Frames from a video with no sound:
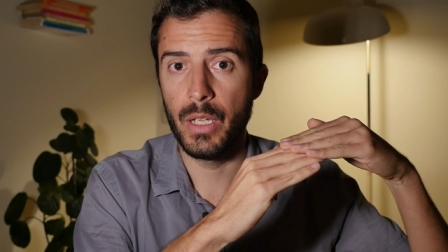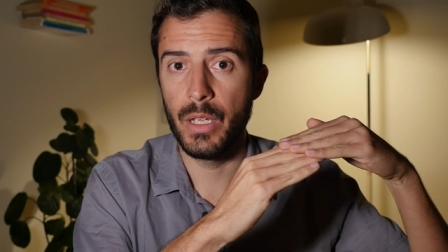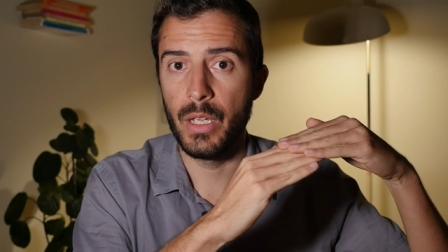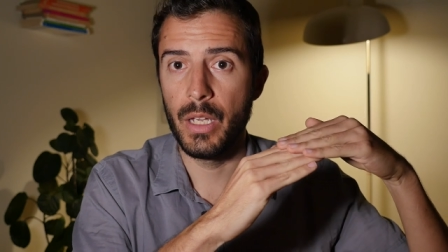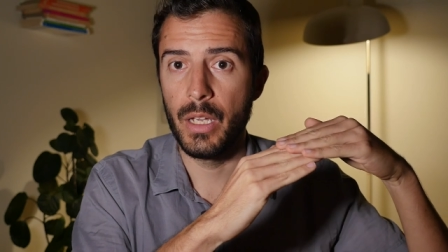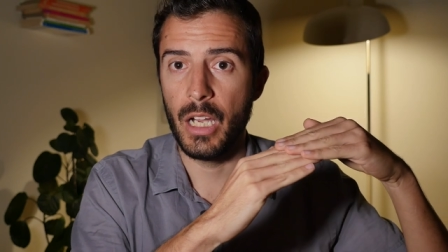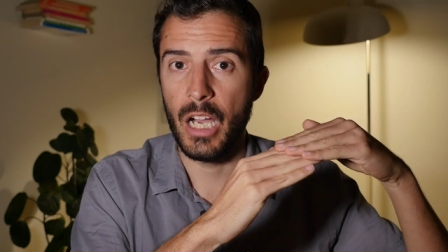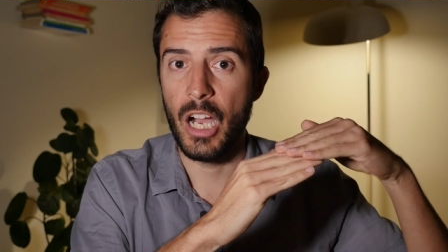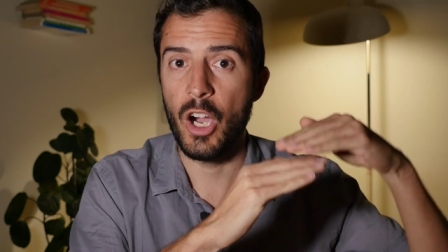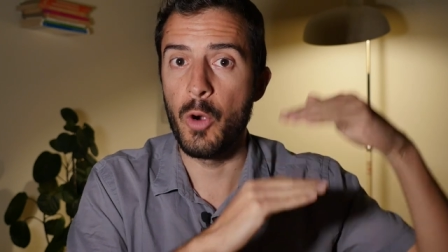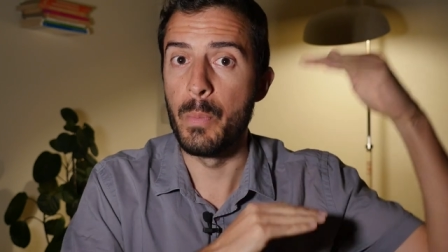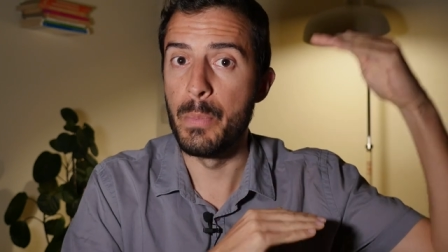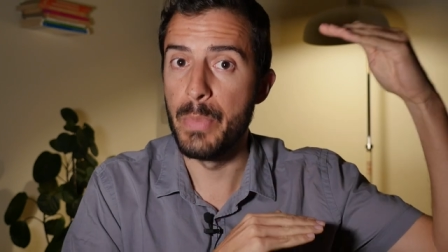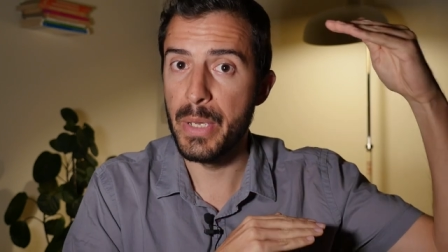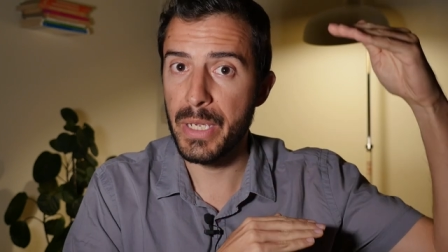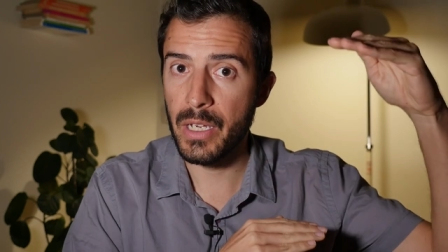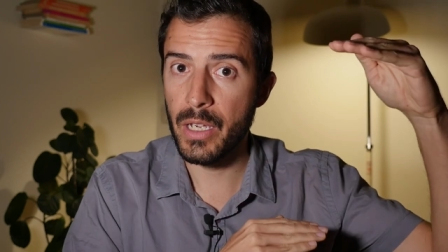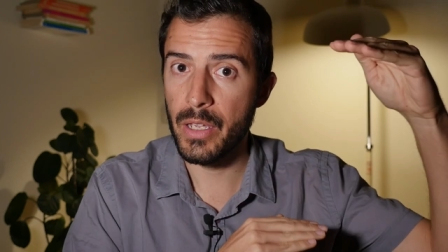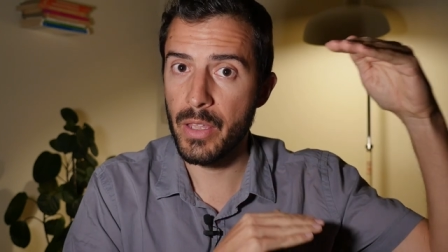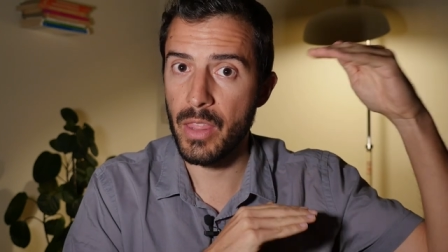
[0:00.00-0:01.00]
how
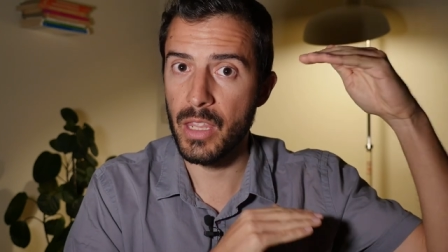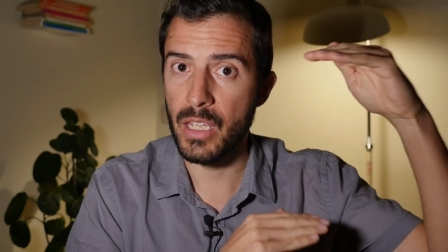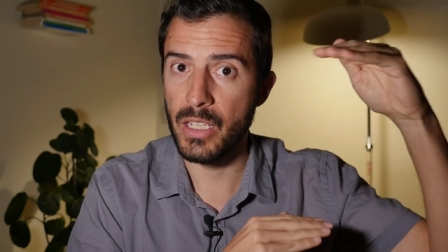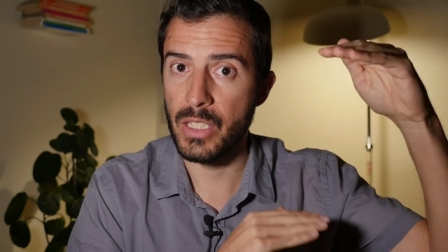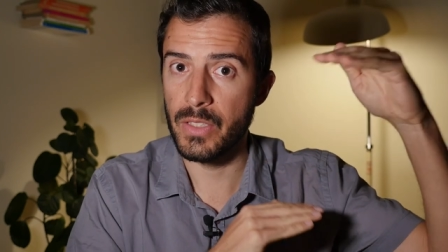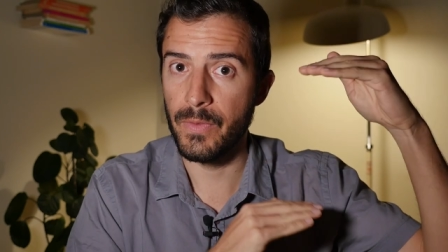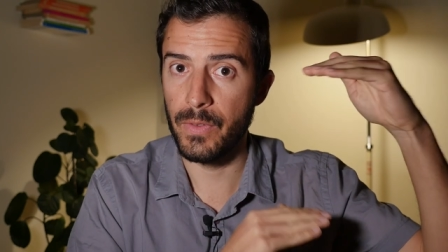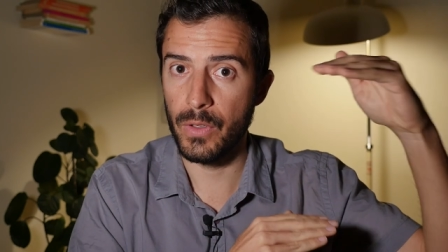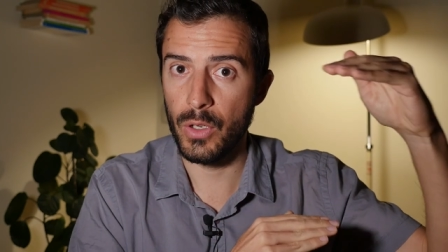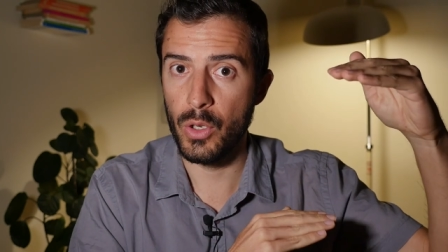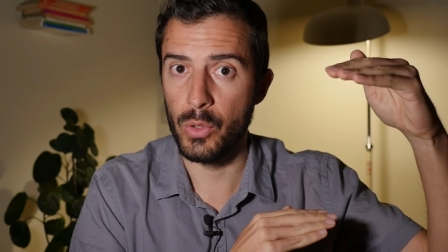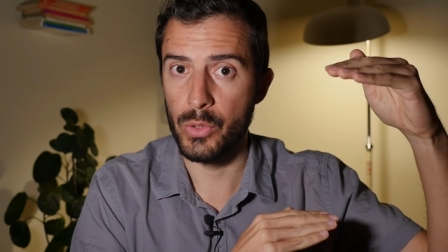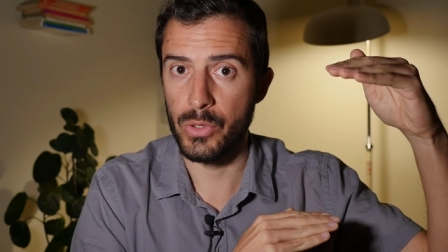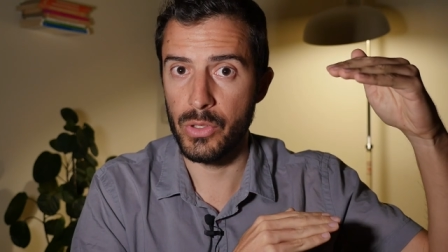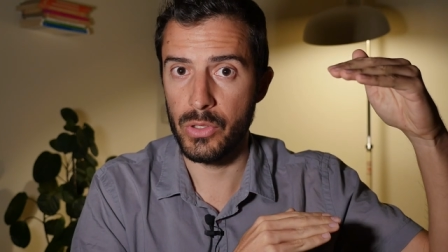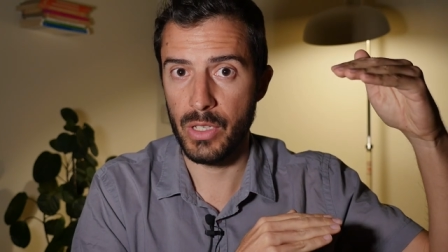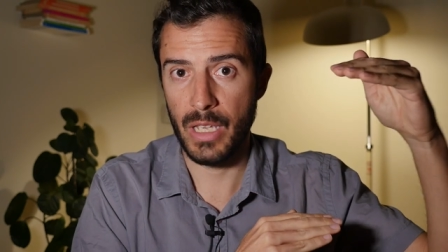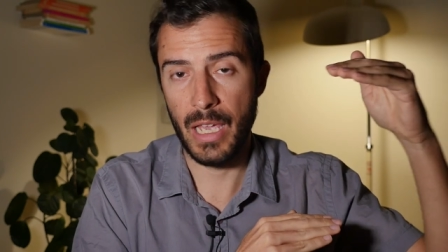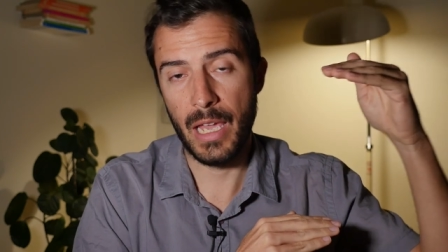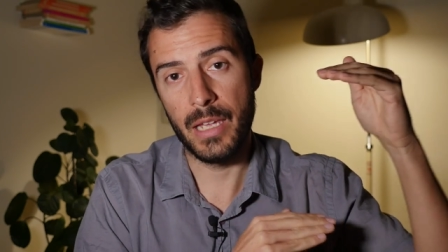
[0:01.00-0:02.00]
big these flows
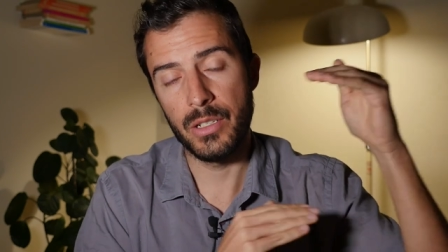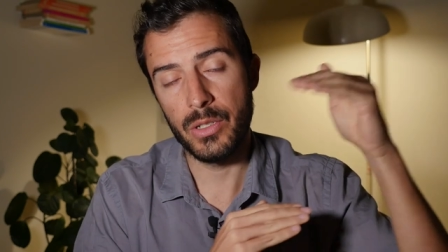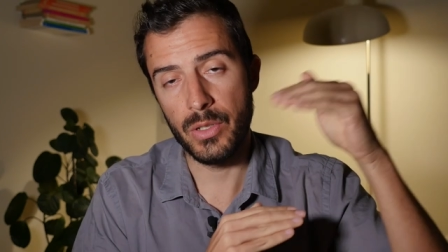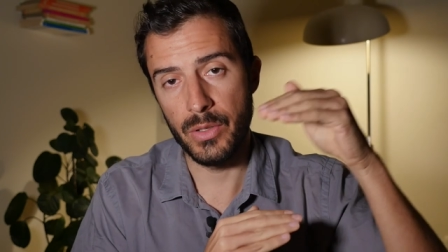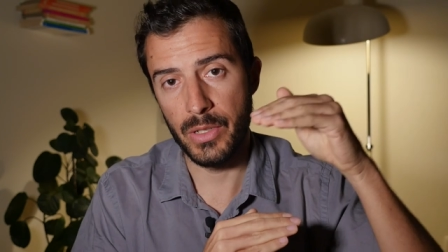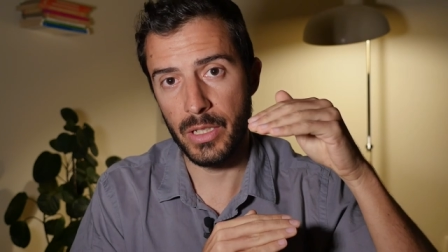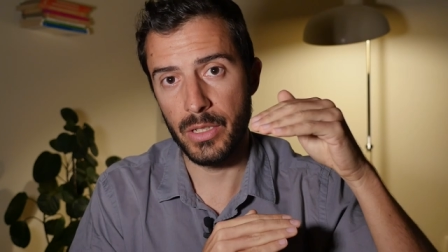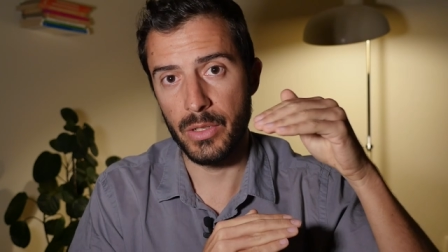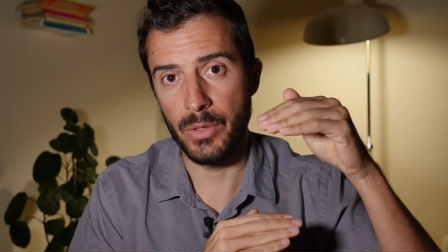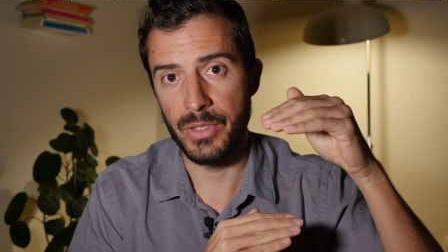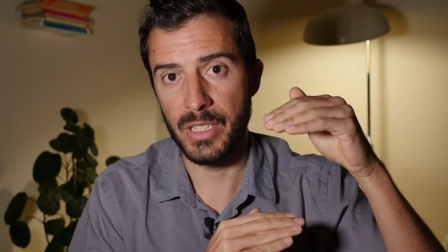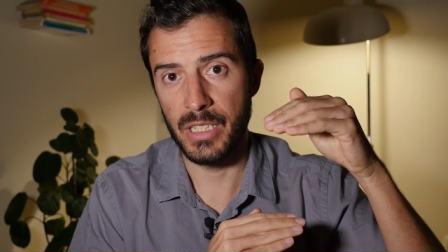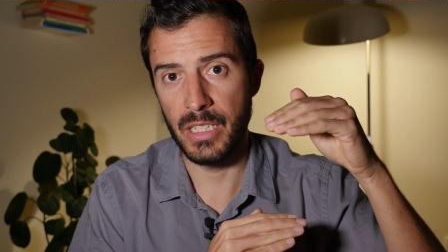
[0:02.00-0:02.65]
entering your city